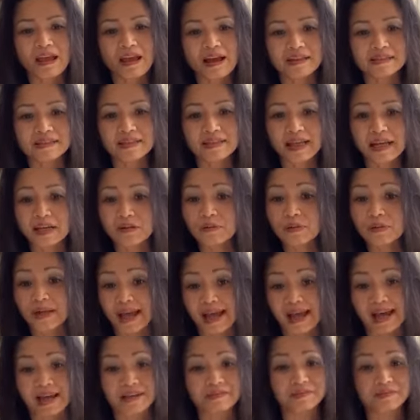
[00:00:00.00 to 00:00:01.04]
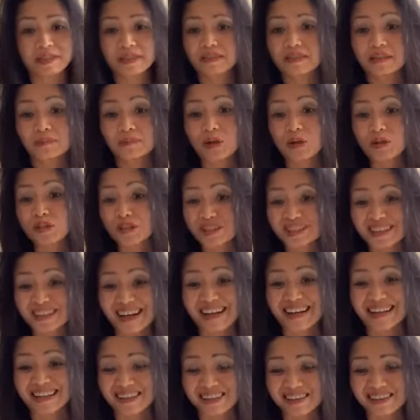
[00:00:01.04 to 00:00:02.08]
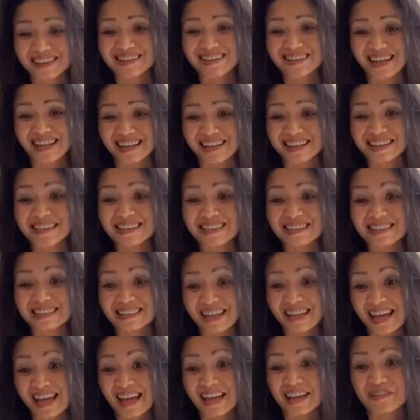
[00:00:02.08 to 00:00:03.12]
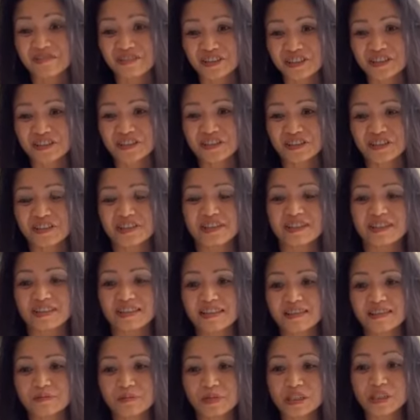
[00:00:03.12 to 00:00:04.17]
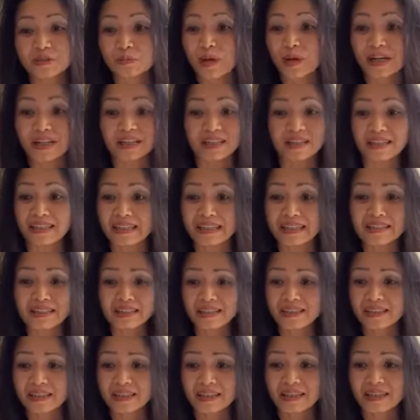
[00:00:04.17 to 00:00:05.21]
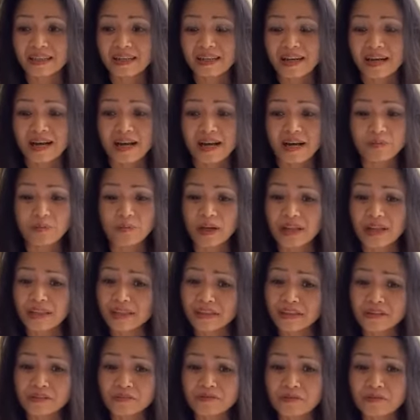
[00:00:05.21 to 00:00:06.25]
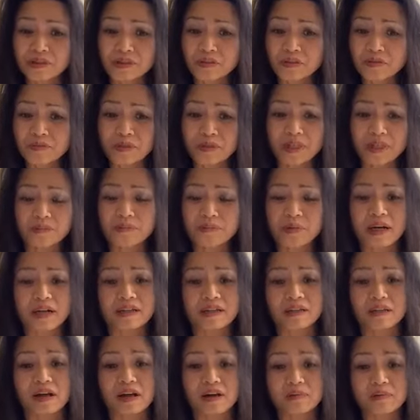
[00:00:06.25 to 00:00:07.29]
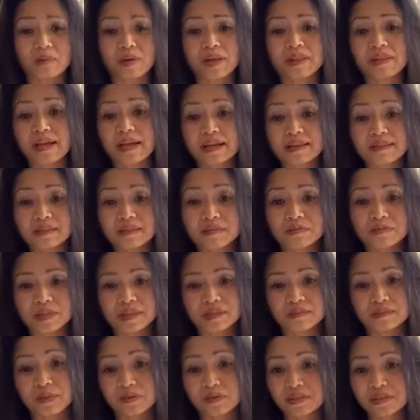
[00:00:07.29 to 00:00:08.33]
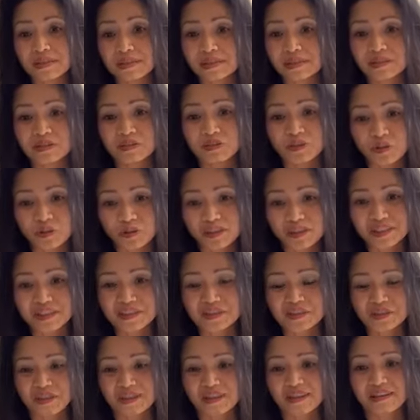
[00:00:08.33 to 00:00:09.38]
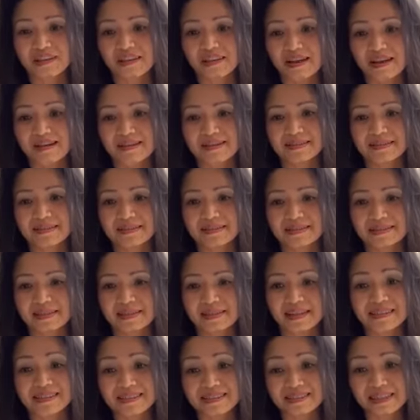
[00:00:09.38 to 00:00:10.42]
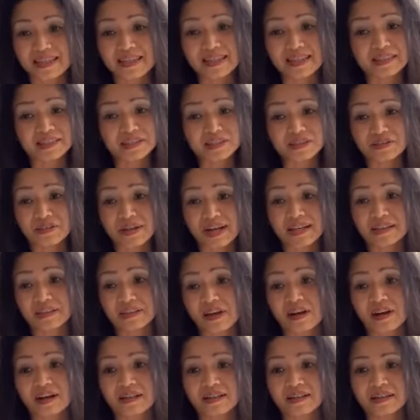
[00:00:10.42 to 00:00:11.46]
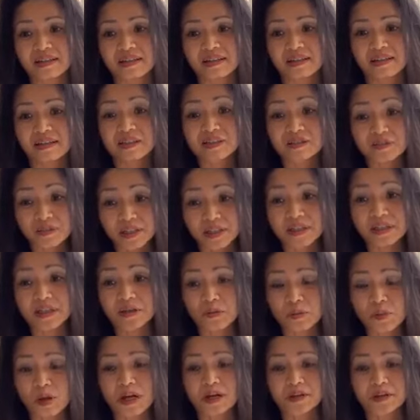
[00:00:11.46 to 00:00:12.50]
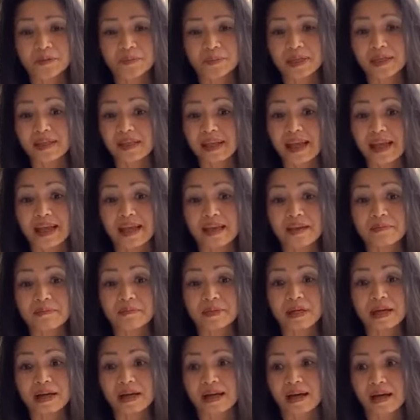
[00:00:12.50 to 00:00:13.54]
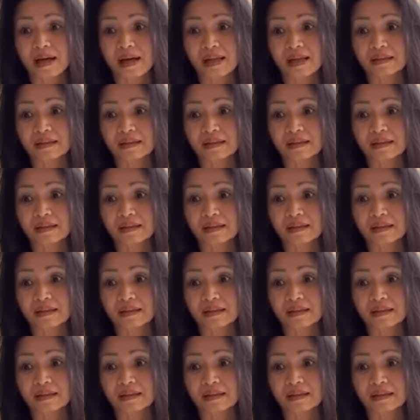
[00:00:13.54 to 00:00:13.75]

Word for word: As luck would have it, the motor died on the second day of our journey, and we sprung a leak. Uh, what little food we had brought along with us was mostly stolen during the nights, and as days dragged on, drinking water became uh,